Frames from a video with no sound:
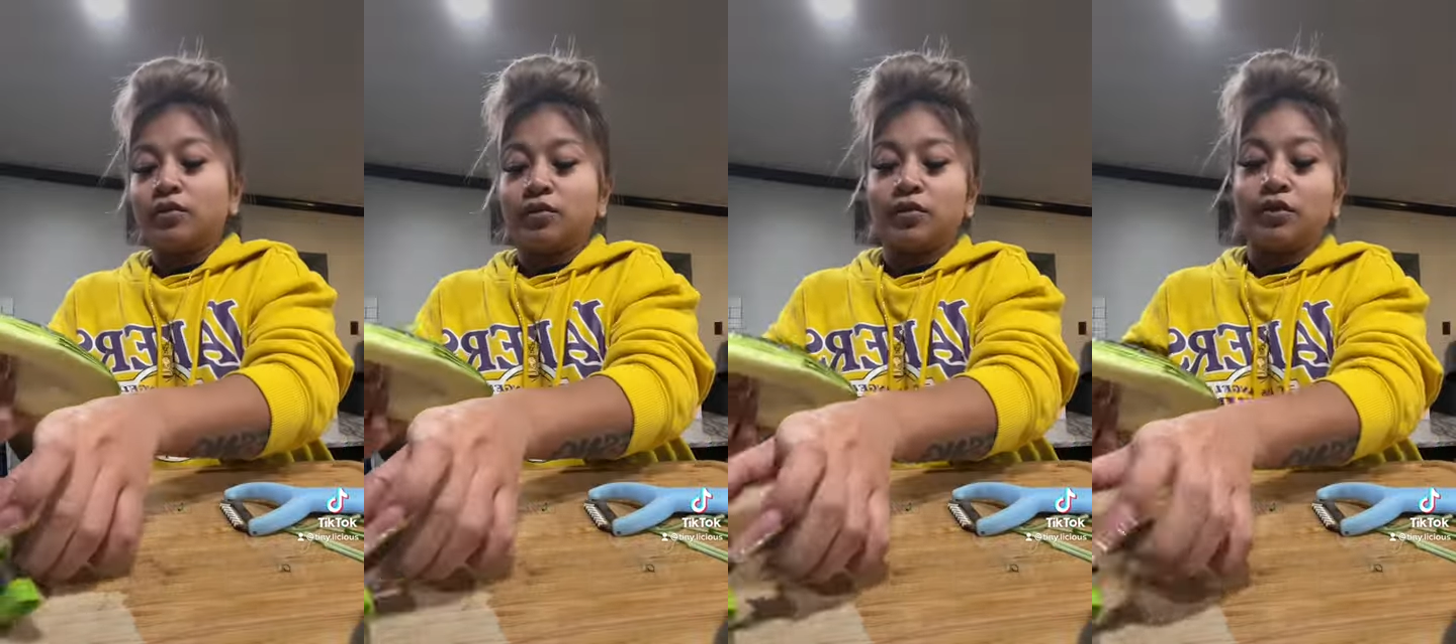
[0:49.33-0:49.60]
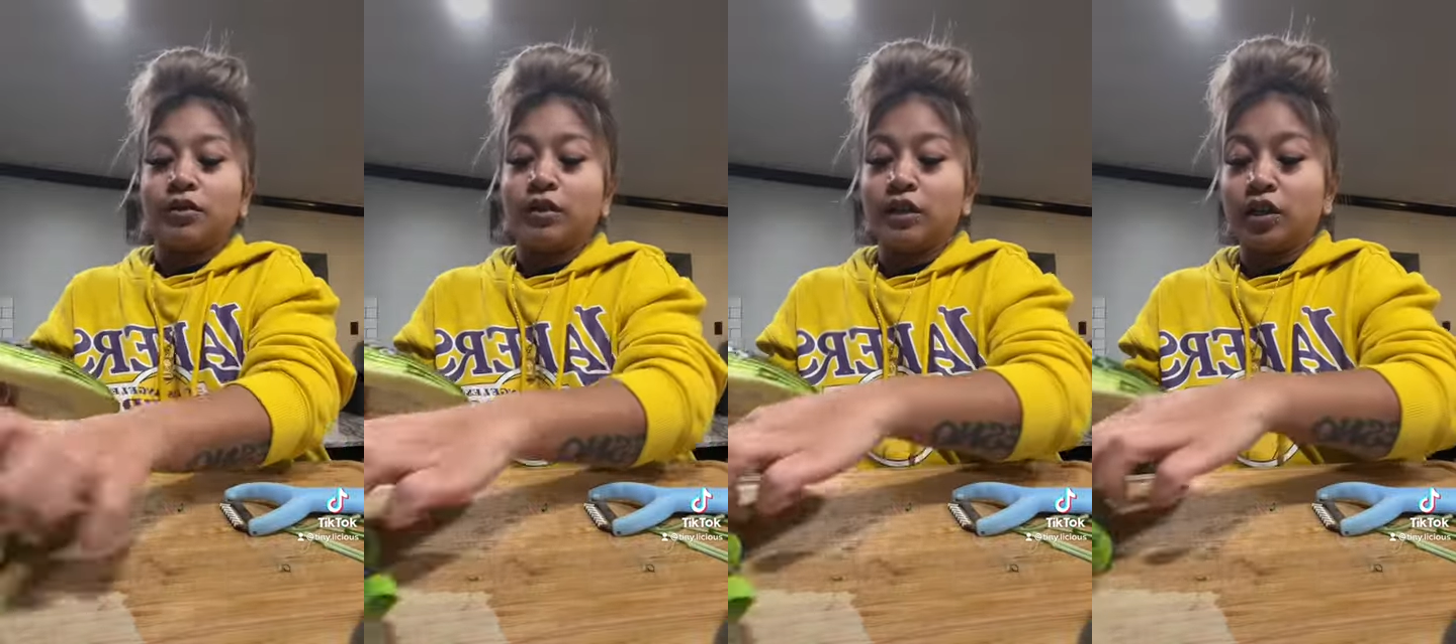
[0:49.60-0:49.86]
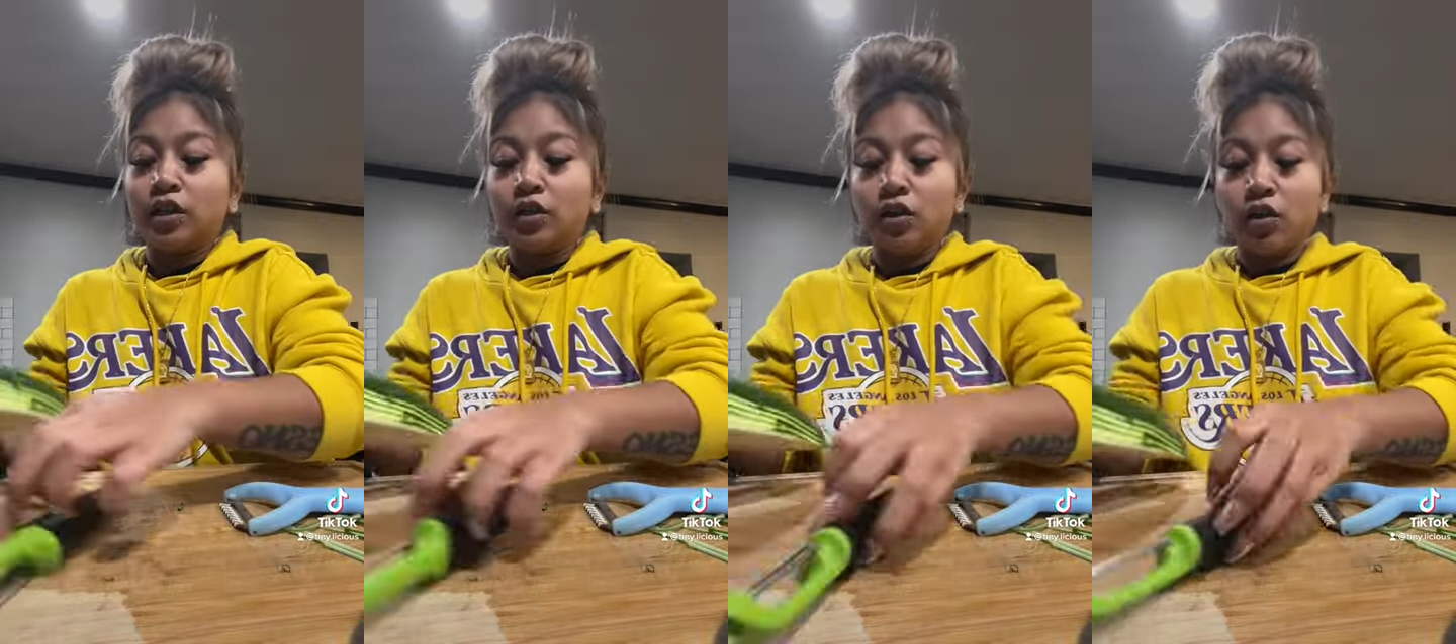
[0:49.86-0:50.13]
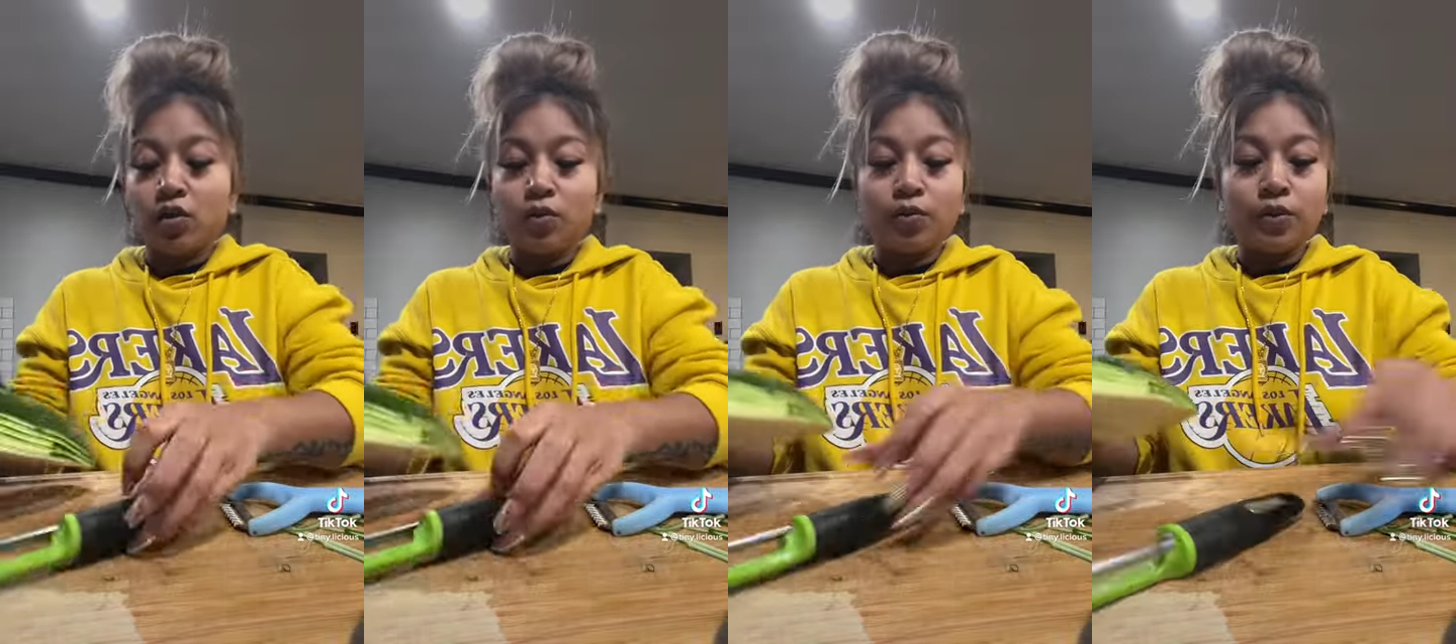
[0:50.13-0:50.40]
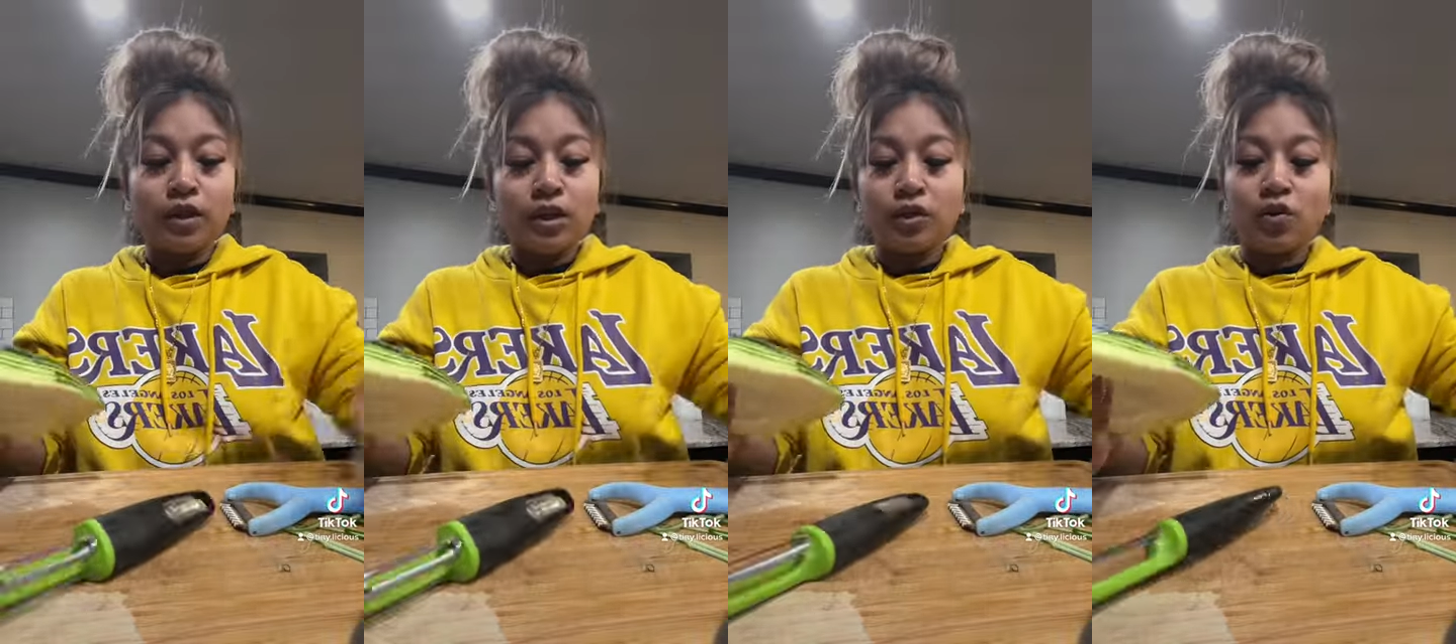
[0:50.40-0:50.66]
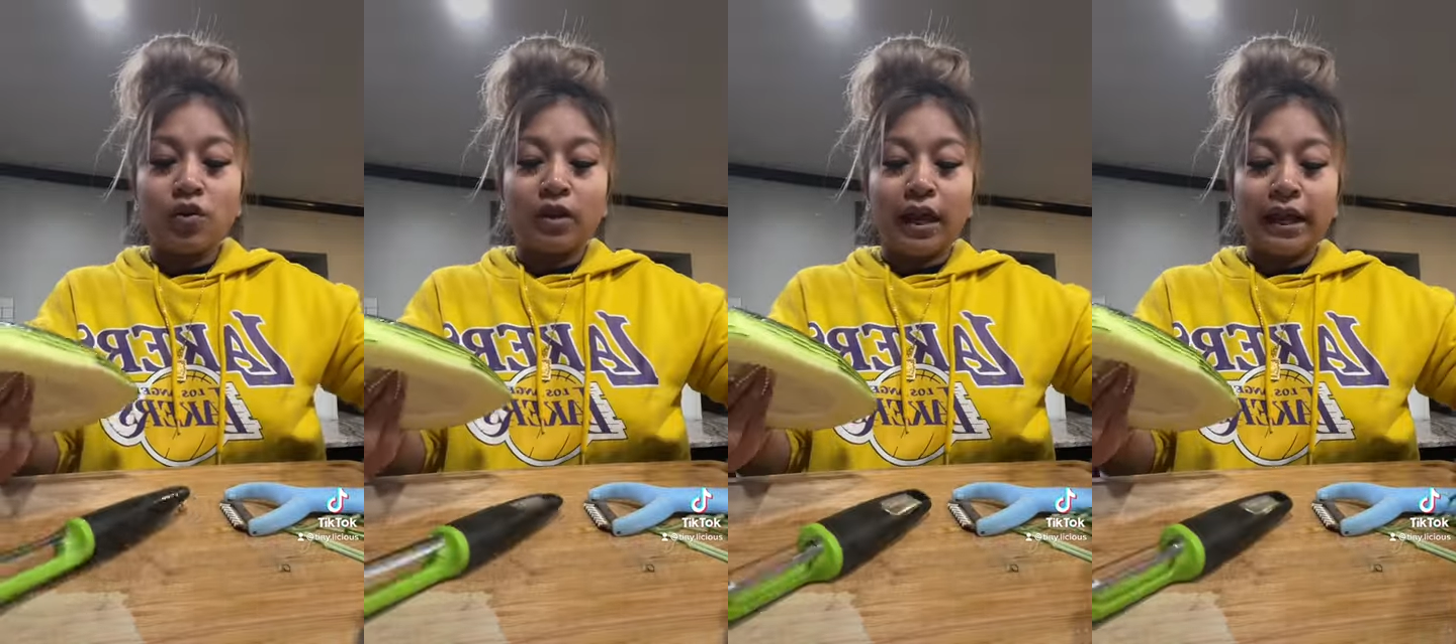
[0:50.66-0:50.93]
Or, you know, we can
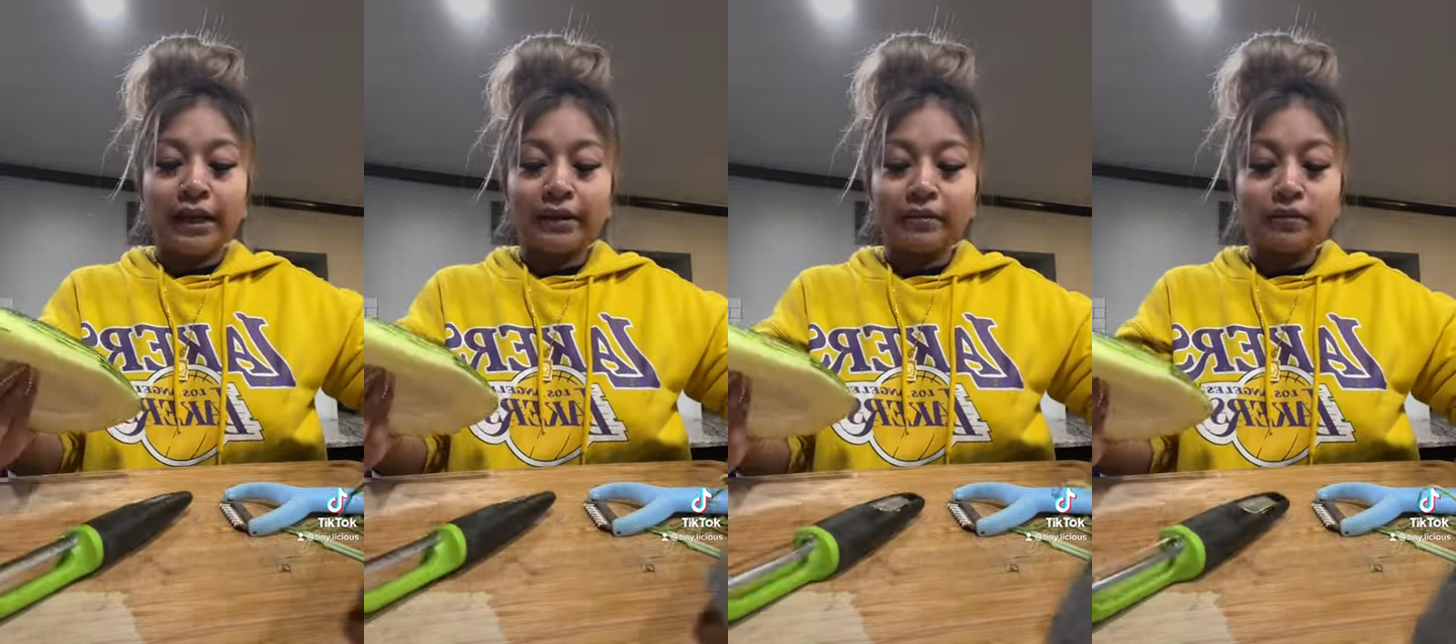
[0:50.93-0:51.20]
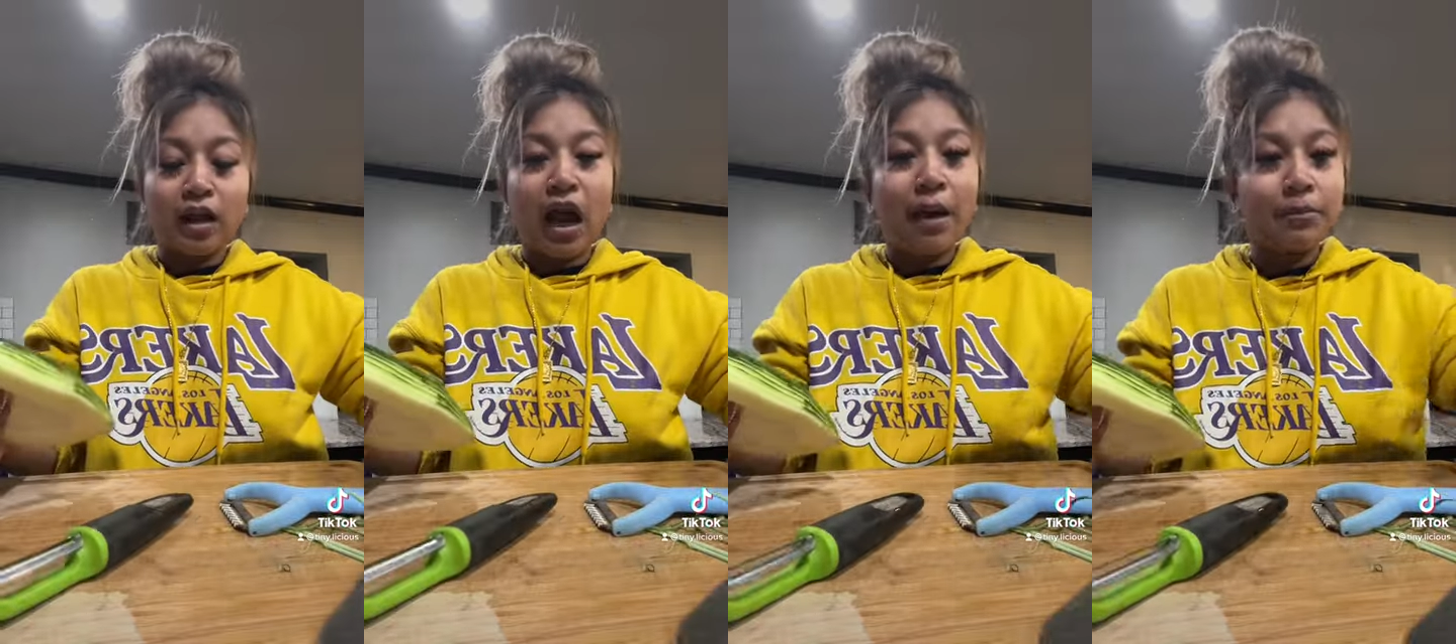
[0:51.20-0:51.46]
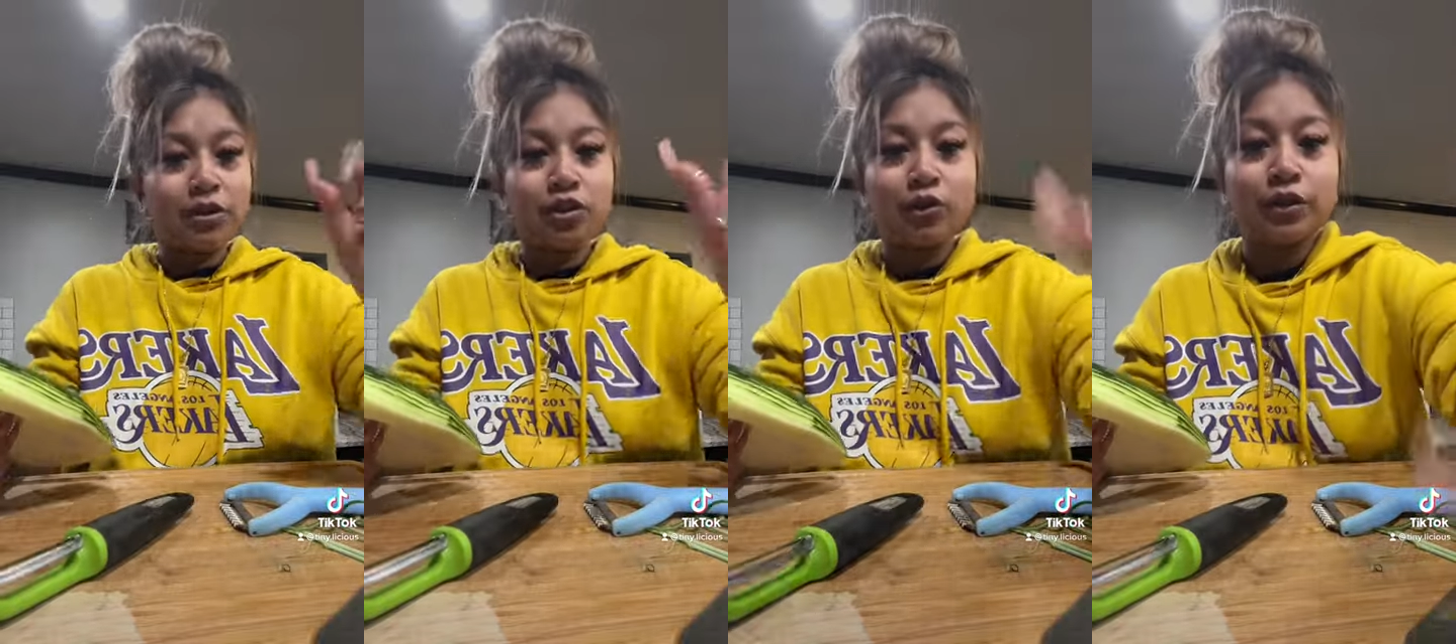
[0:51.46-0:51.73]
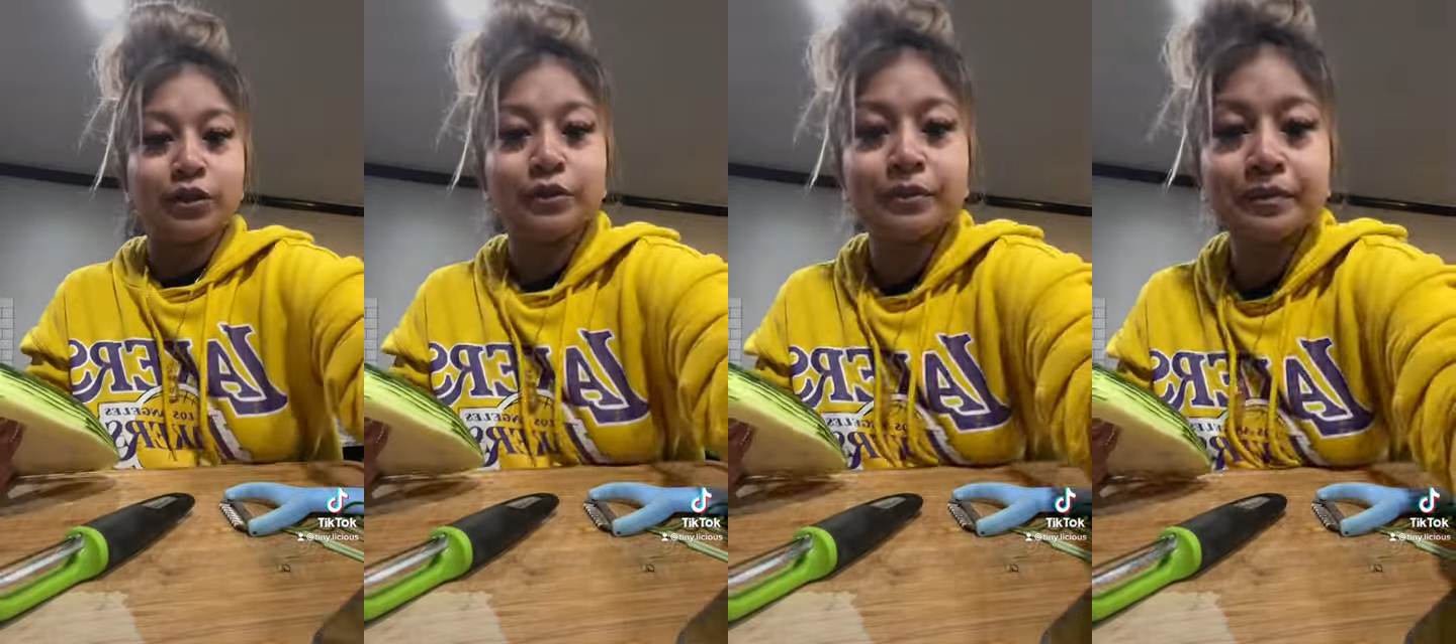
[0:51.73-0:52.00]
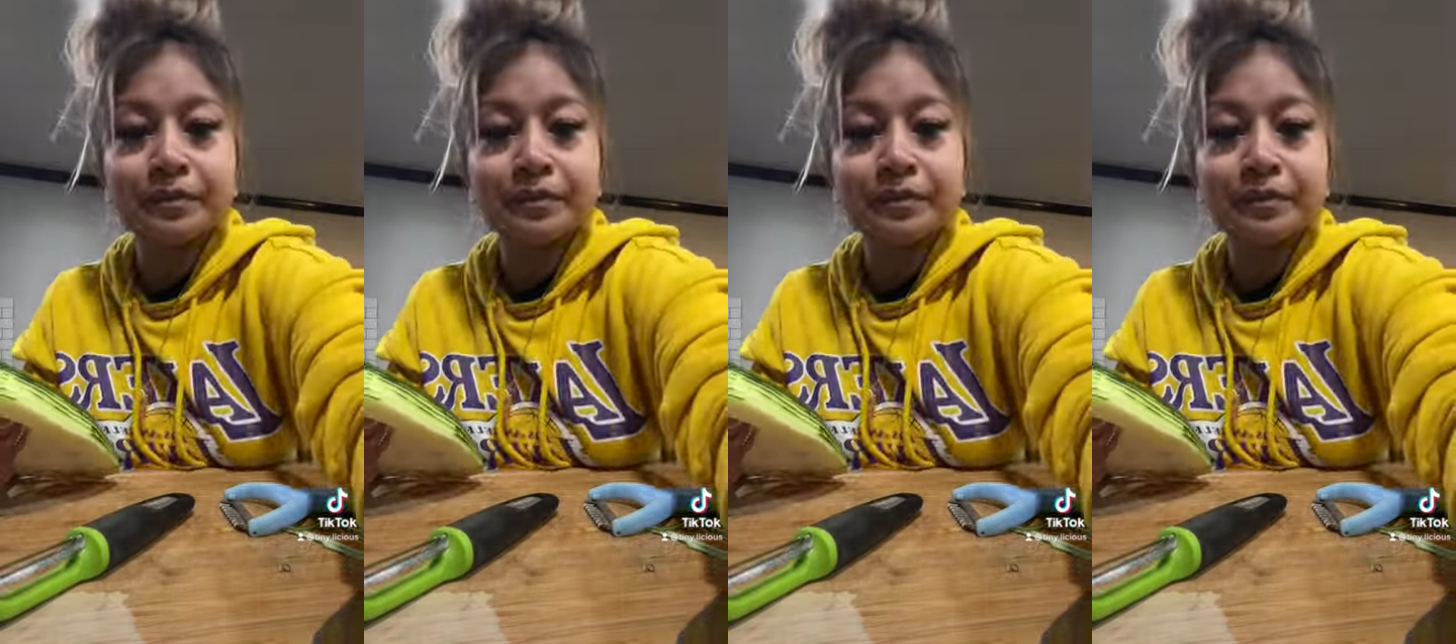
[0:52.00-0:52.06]
go like, I'm gonna show you.